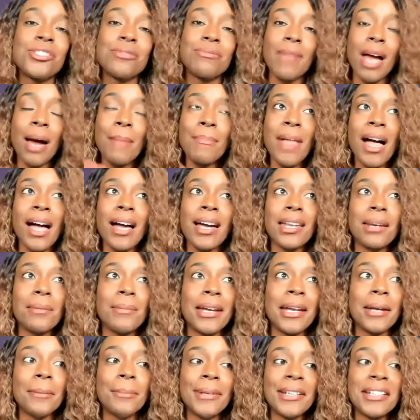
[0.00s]
I'm not going to
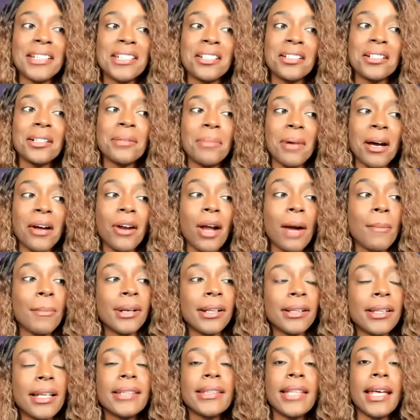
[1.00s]
make a big deal about it. I'm going
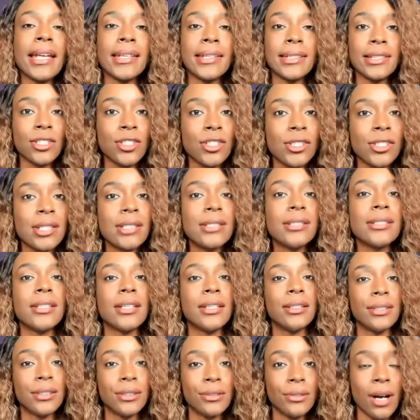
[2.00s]
to let that just
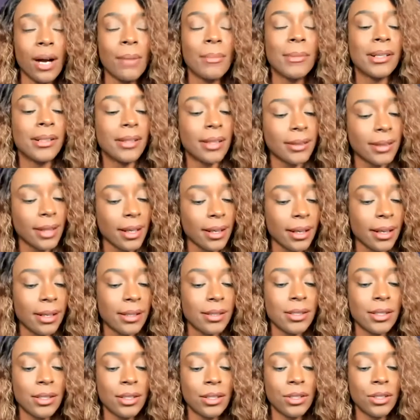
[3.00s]
continue. I'll let
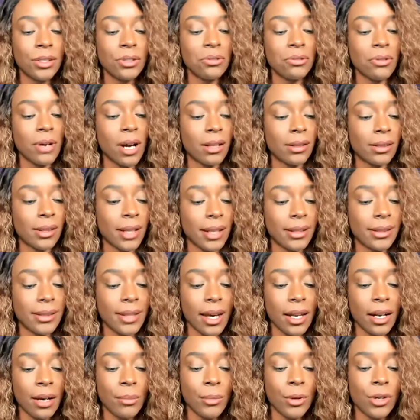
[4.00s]

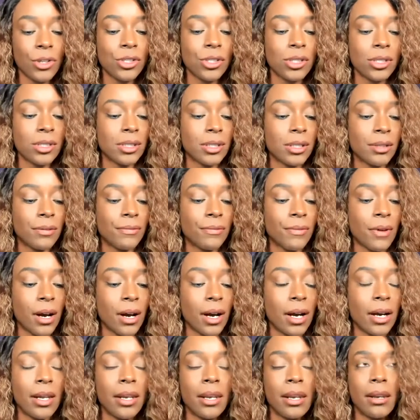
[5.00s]
that emergency
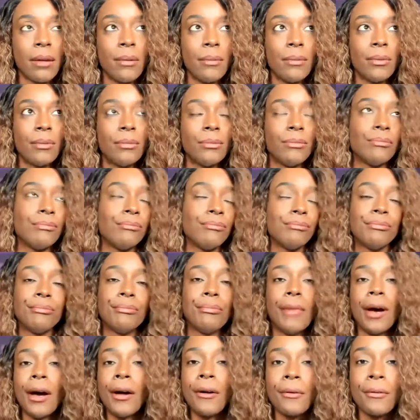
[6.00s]
fund,
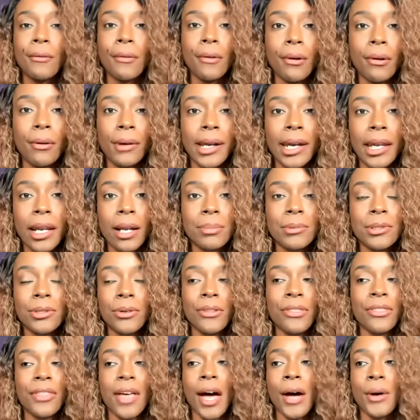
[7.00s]
I don't know, get up to
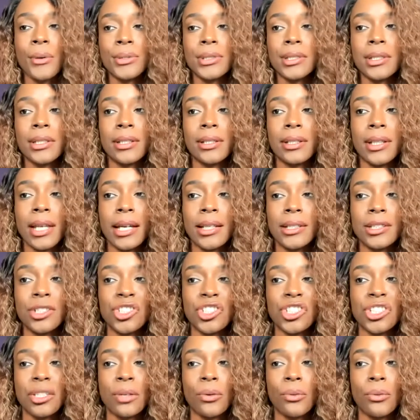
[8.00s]
1,000, like
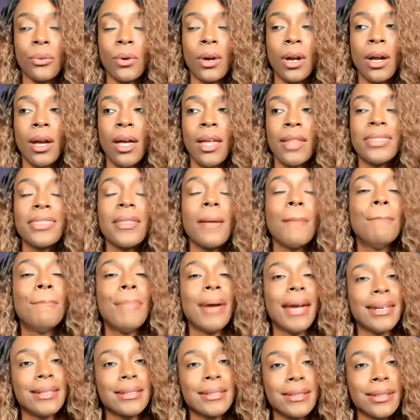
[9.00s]
just the
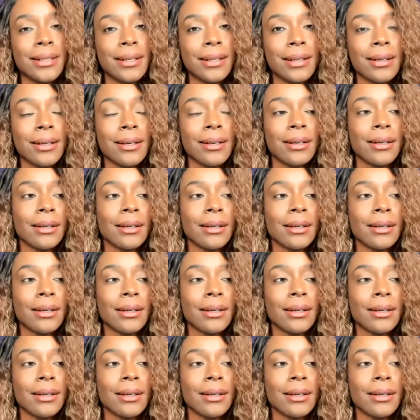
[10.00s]
basic.